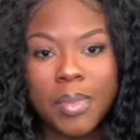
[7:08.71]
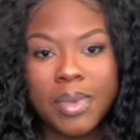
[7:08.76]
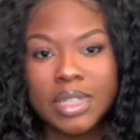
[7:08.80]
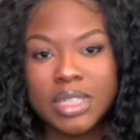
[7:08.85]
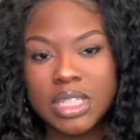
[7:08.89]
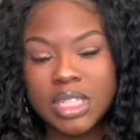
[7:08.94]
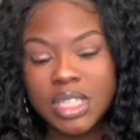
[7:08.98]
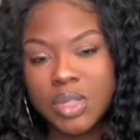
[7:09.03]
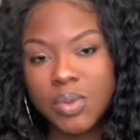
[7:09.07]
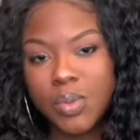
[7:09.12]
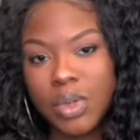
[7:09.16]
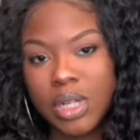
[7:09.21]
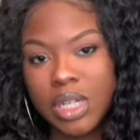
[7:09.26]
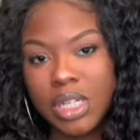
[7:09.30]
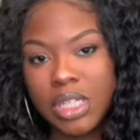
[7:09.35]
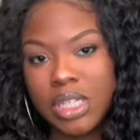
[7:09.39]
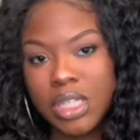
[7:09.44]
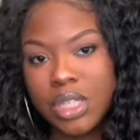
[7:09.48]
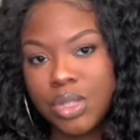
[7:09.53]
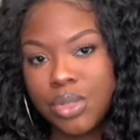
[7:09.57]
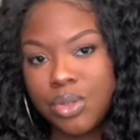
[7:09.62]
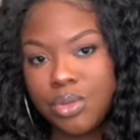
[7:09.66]
Just wanted
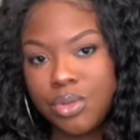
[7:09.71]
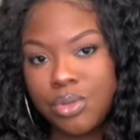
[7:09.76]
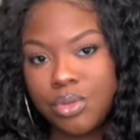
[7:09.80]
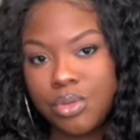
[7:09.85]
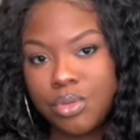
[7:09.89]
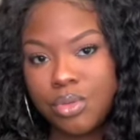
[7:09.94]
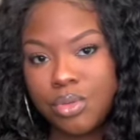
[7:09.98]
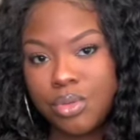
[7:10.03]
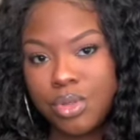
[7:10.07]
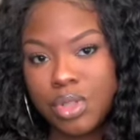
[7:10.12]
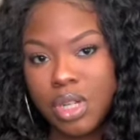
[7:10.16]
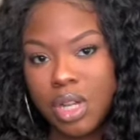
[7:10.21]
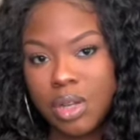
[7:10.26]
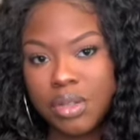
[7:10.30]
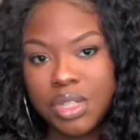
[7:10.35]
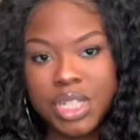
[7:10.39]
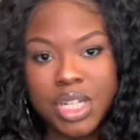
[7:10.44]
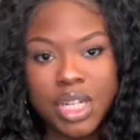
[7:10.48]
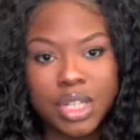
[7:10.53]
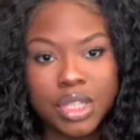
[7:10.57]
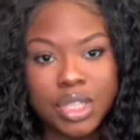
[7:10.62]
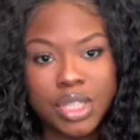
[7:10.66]
to, you know,
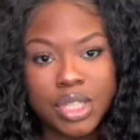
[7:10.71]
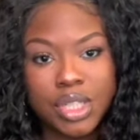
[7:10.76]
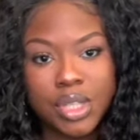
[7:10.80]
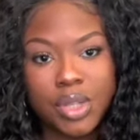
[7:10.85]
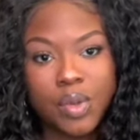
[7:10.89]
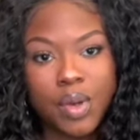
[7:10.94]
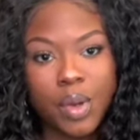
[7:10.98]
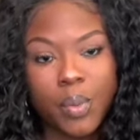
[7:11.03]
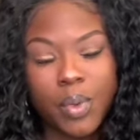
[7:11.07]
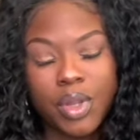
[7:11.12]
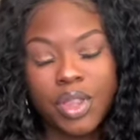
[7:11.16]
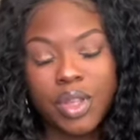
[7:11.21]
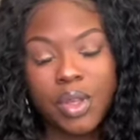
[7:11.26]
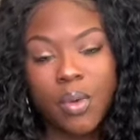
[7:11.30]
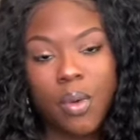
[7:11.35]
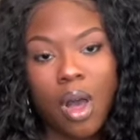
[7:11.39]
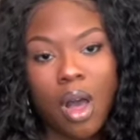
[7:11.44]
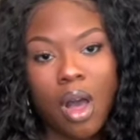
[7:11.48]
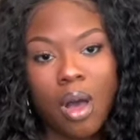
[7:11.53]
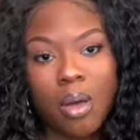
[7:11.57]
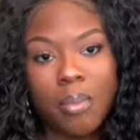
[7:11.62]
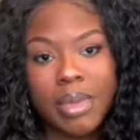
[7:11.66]
share this unit with you
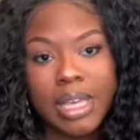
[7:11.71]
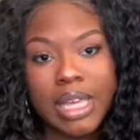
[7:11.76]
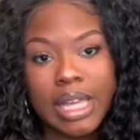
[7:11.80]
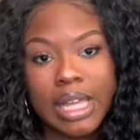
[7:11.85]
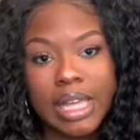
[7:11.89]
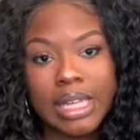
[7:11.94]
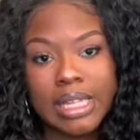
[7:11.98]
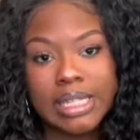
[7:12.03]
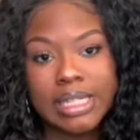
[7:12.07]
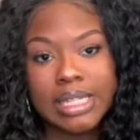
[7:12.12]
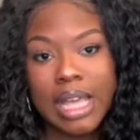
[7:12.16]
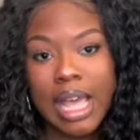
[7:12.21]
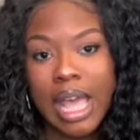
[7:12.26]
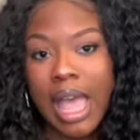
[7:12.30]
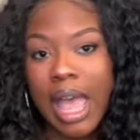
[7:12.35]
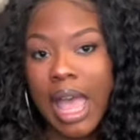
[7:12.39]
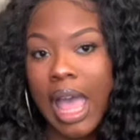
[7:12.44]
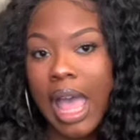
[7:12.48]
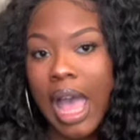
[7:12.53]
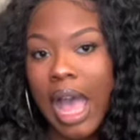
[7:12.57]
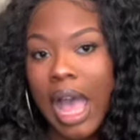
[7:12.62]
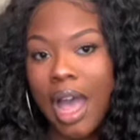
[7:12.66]
all because
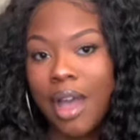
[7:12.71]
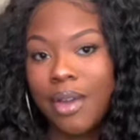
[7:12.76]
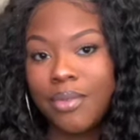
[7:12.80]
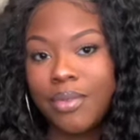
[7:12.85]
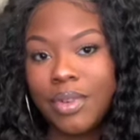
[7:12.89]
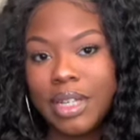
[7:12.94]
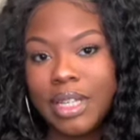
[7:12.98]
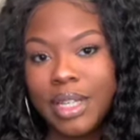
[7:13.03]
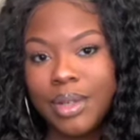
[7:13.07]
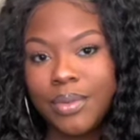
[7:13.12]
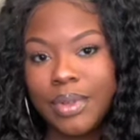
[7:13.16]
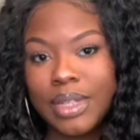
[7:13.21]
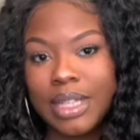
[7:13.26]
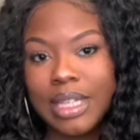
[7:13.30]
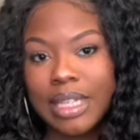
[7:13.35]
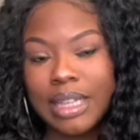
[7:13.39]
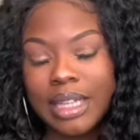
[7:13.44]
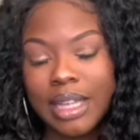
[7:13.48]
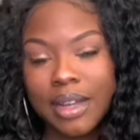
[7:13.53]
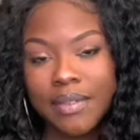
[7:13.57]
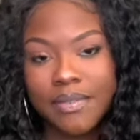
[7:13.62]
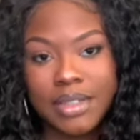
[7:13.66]
I really, really
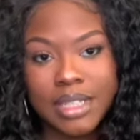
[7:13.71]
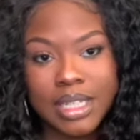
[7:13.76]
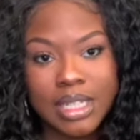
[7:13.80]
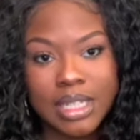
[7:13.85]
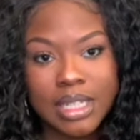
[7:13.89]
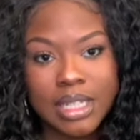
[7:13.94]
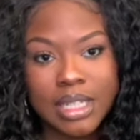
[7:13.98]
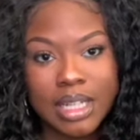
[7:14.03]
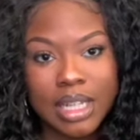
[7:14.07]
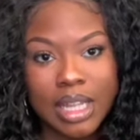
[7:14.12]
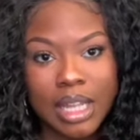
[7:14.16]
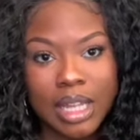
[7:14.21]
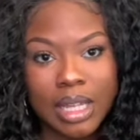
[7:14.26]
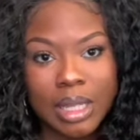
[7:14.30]
loved it.